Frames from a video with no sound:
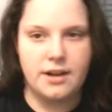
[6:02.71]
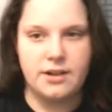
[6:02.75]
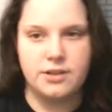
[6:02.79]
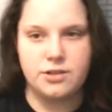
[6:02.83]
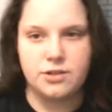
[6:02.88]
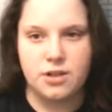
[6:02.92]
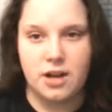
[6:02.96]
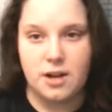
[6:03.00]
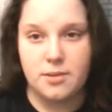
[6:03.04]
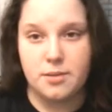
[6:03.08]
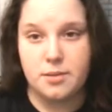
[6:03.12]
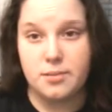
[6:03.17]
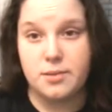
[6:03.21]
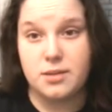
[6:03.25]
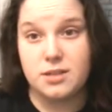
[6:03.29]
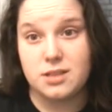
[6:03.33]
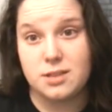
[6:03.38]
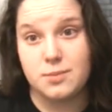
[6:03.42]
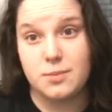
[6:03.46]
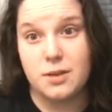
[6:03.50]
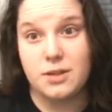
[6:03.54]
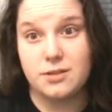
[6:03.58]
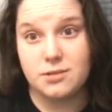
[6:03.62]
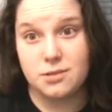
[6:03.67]
know how to describe it, but it
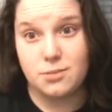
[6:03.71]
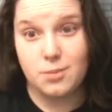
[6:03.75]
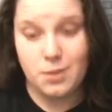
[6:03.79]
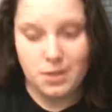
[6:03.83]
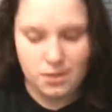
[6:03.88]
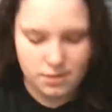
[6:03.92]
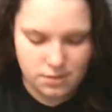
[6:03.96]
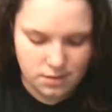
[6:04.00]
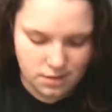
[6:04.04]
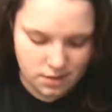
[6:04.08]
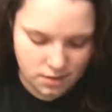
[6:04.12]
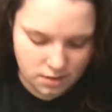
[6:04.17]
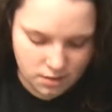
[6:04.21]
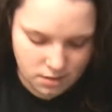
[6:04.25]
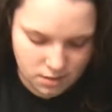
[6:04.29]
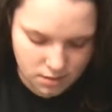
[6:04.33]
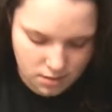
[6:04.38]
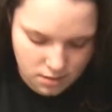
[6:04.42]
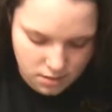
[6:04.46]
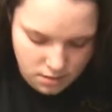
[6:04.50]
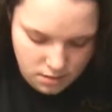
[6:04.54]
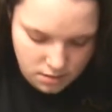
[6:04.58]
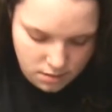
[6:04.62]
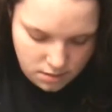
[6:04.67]
smells amazing.
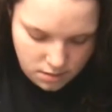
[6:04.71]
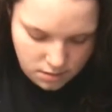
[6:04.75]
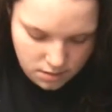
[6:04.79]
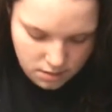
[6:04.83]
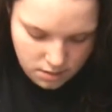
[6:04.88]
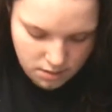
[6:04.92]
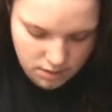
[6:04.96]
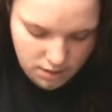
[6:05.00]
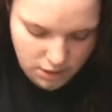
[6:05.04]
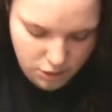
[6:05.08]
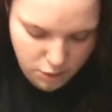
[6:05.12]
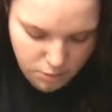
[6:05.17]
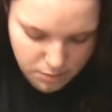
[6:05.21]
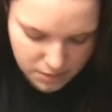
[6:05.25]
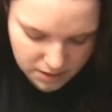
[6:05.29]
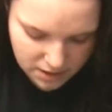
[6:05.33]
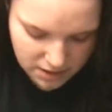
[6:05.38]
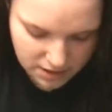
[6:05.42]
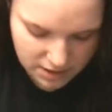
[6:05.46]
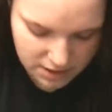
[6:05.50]
I hope the